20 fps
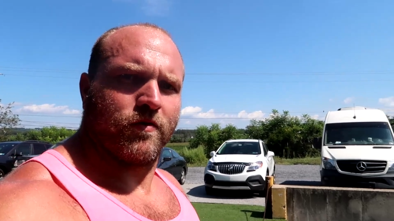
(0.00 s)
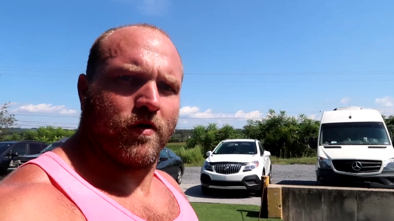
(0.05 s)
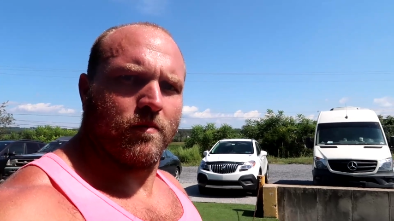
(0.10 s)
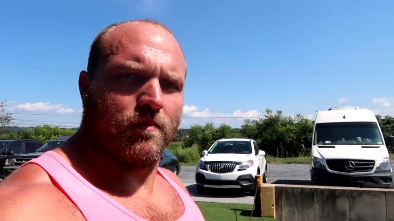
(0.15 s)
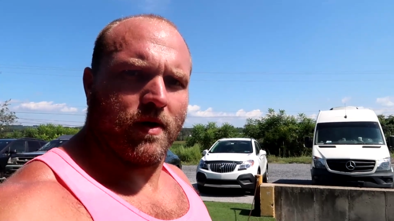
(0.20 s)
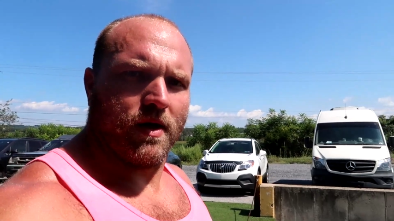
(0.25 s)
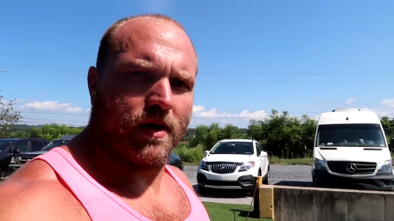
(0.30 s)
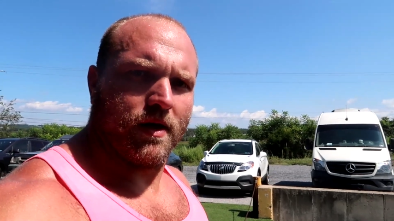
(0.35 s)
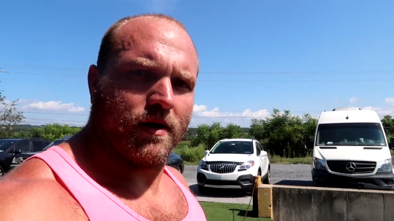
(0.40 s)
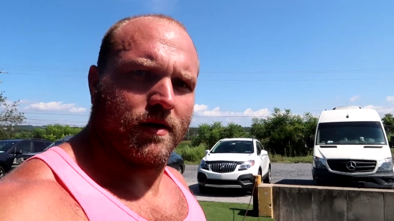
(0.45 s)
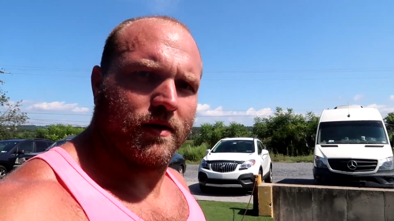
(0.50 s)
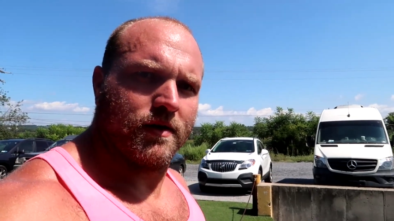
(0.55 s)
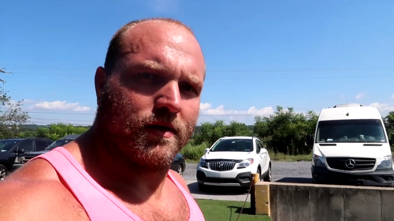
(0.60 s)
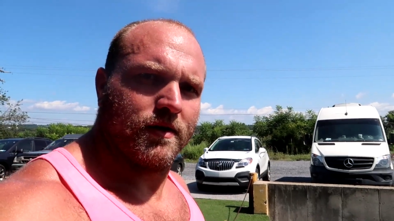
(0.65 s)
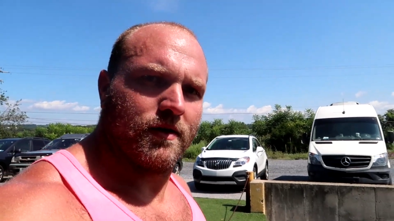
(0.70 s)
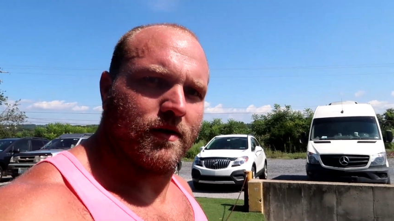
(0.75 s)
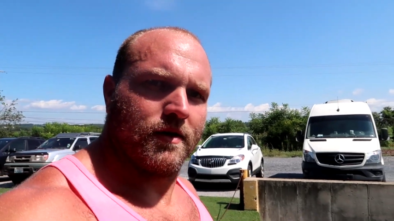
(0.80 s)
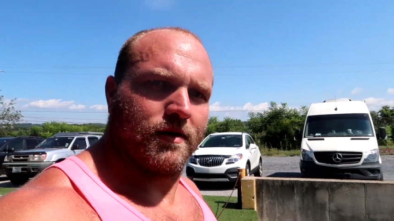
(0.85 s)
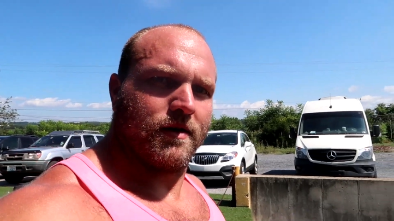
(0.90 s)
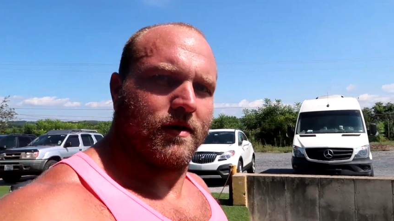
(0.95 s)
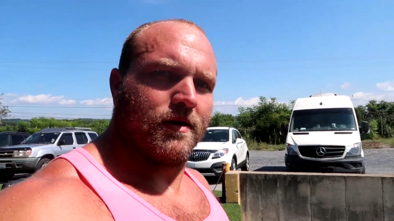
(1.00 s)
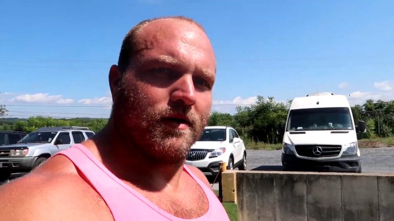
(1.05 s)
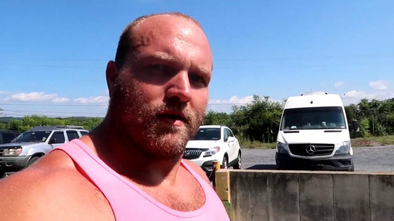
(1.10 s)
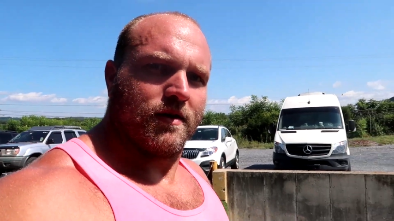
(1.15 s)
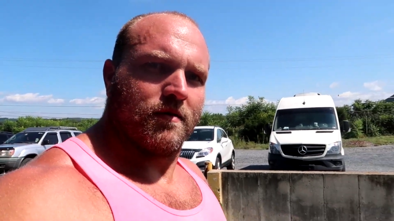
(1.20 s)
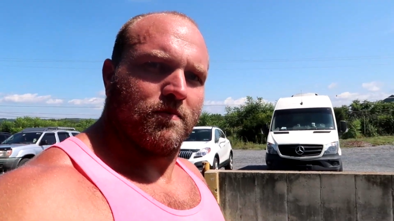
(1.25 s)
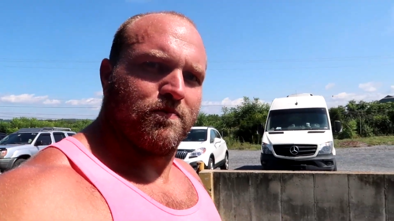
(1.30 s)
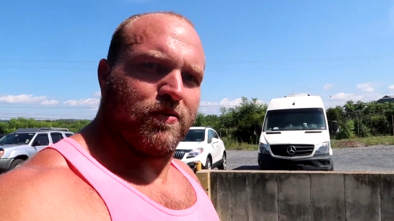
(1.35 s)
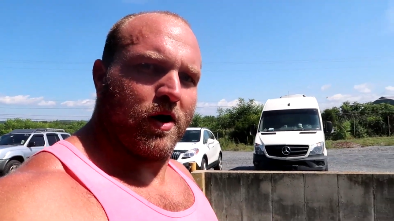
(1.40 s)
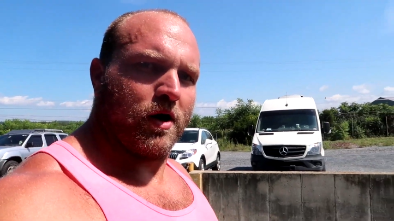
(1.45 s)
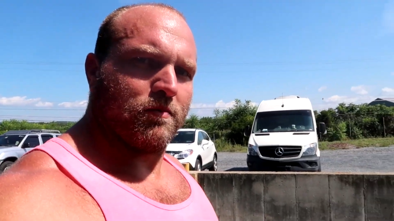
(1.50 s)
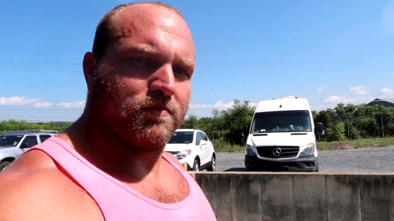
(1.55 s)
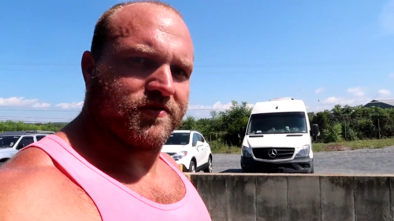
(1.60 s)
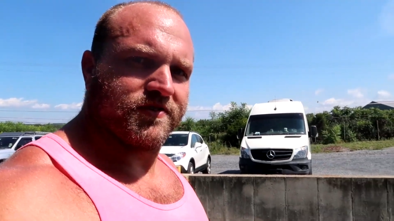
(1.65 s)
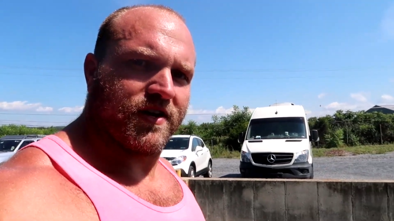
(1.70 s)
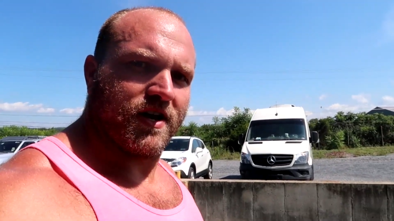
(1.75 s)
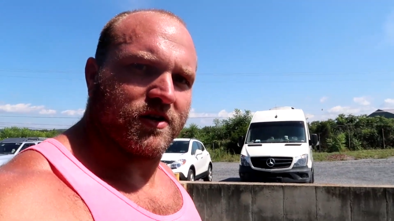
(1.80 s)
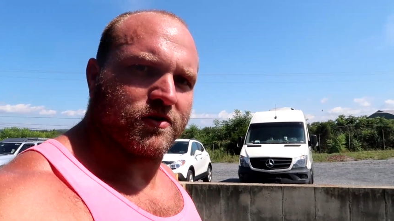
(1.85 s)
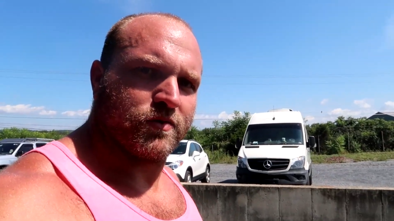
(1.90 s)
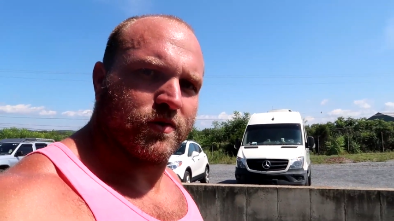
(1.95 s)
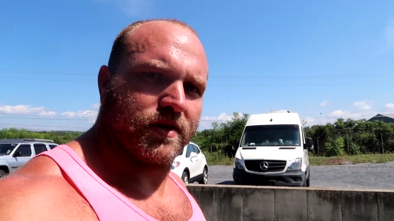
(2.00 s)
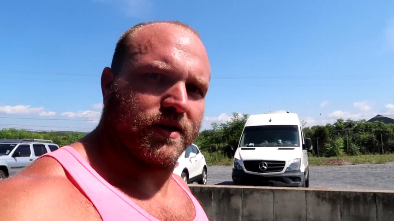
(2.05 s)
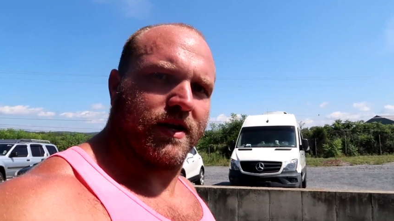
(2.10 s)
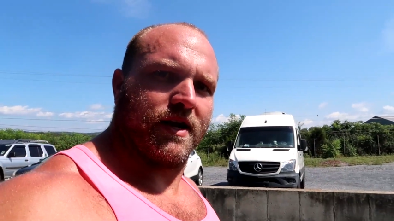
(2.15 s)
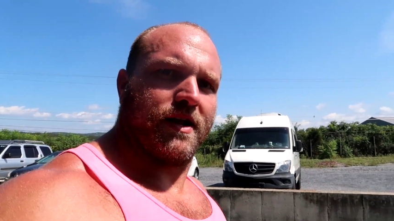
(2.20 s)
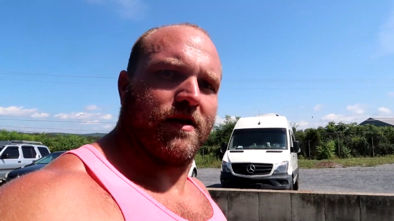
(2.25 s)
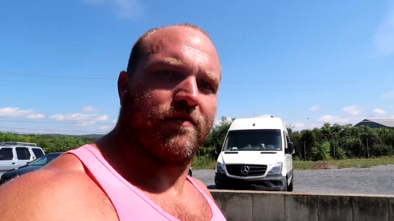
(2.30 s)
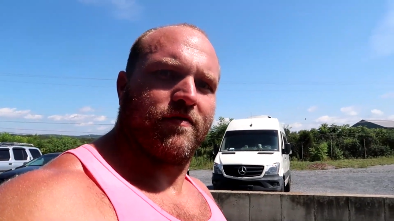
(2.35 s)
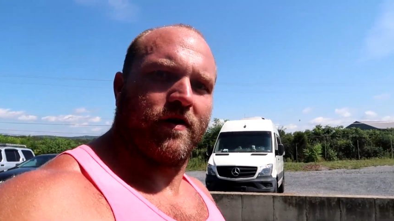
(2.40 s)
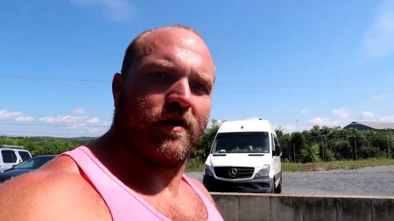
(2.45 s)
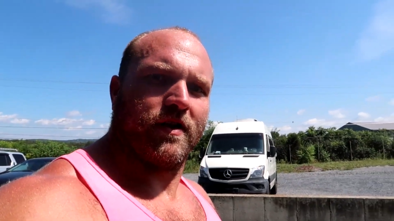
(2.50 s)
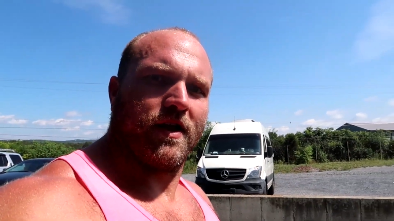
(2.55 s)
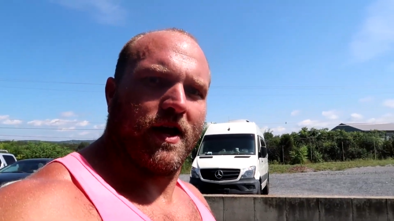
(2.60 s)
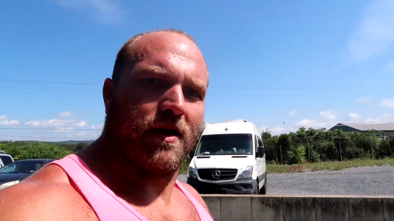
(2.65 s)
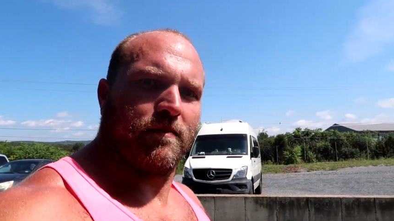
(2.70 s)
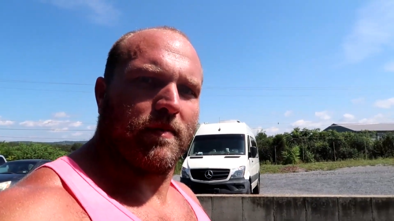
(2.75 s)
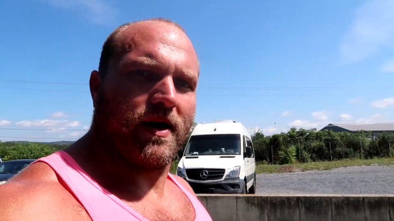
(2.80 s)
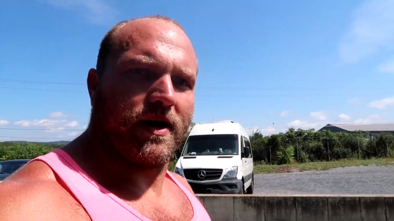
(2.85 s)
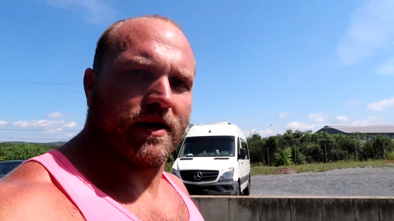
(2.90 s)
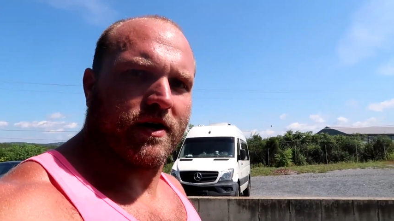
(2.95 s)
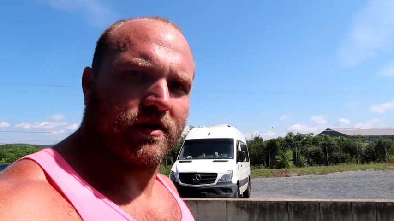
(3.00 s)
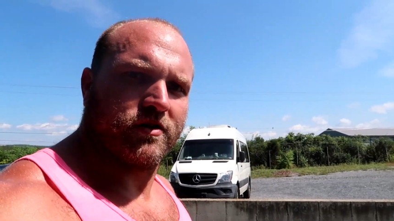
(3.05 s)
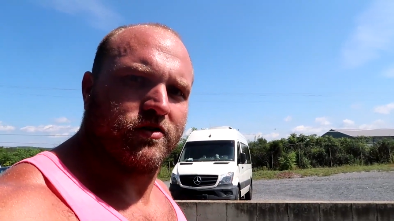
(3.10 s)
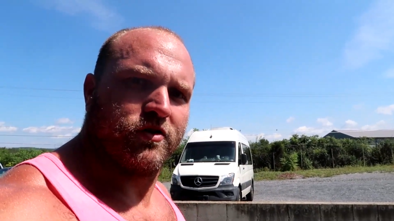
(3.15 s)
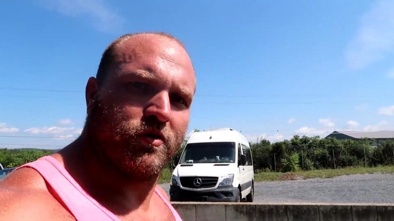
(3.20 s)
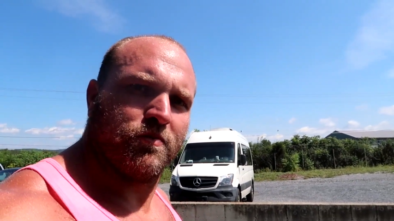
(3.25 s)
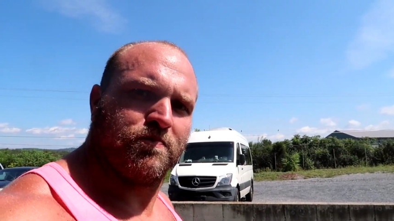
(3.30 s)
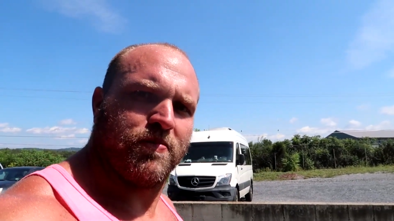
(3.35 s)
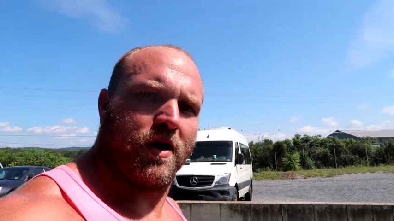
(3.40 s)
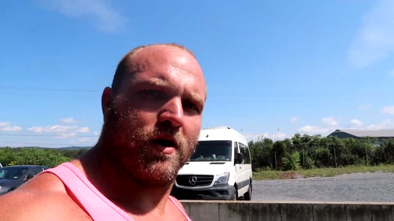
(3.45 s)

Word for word: from a pump sesh with an NFL linebacker to